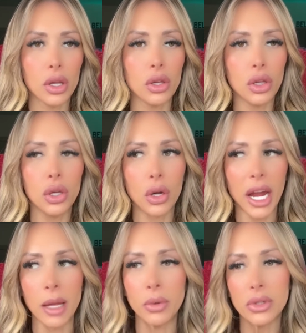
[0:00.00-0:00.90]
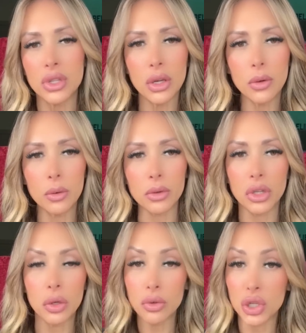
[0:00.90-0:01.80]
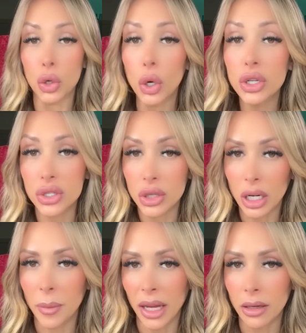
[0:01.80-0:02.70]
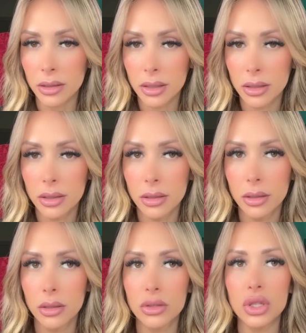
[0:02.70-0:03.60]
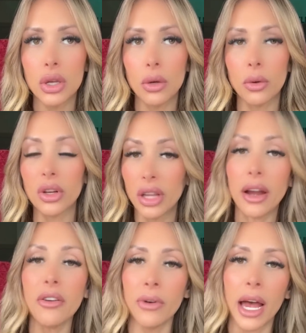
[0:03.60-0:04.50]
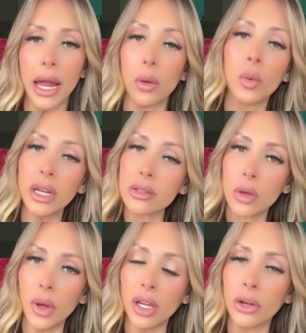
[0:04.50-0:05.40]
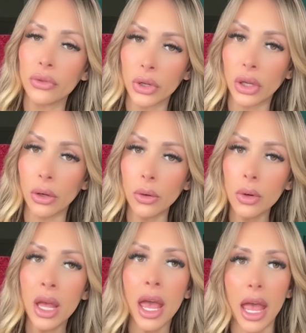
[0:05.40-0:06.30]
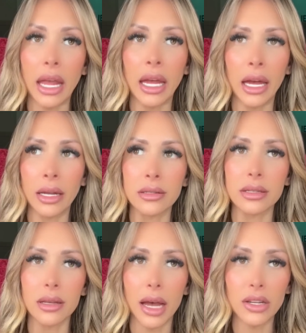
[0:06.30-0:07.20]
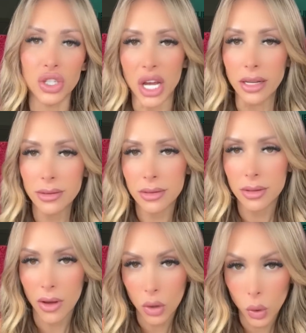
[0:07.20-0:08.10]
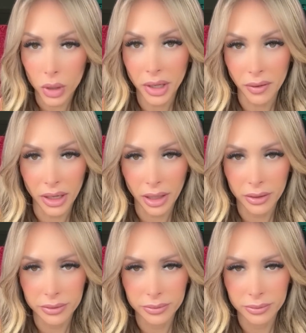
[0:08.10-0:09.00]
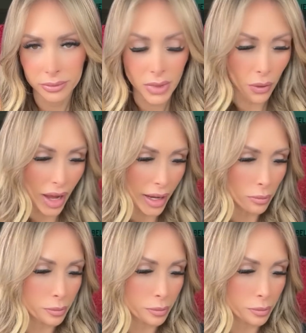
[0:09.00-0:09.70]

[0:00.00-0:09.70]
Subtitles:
you're able to use your discernment to clarify what is going on for you and adjust accordingly. Okay?